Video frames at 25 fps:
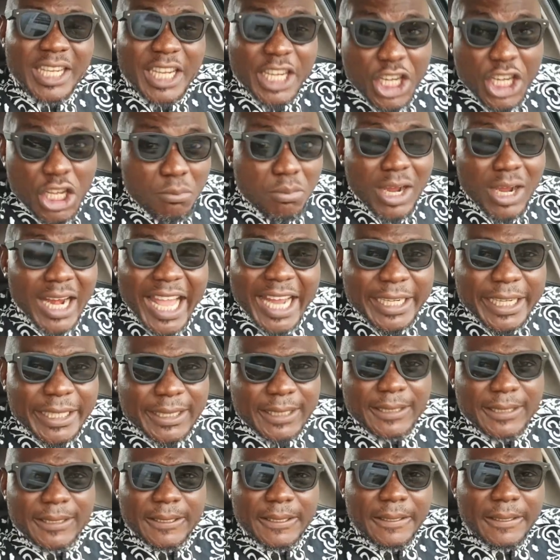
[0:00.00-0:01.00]
In Igbo
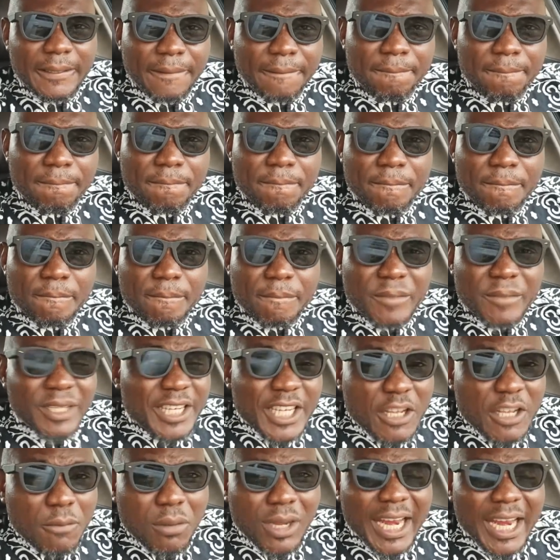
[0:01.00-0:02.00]
land.
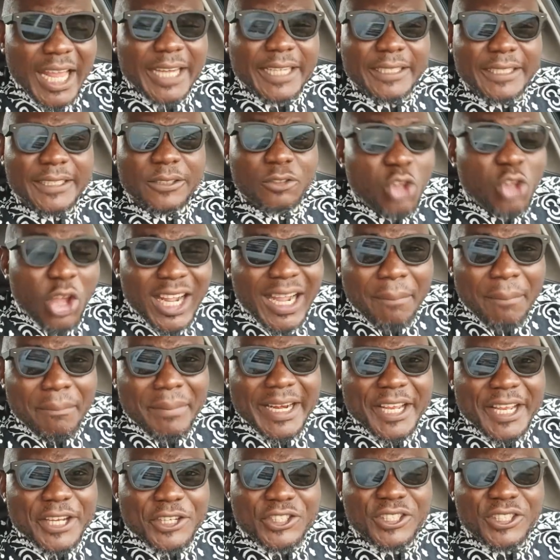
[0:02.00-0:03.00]
In Igbo land, not
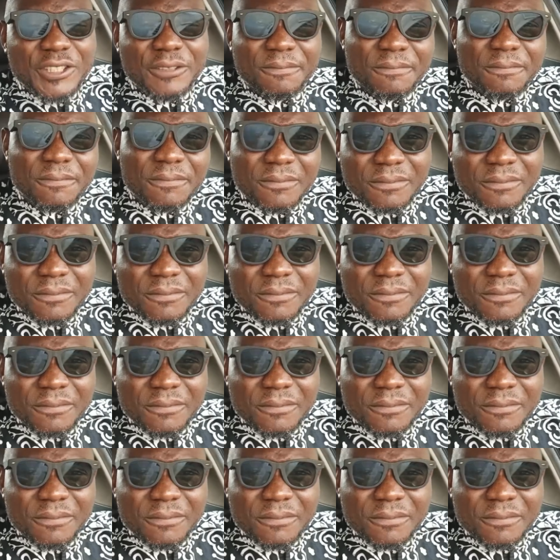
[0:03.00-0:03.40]
Kamanezi.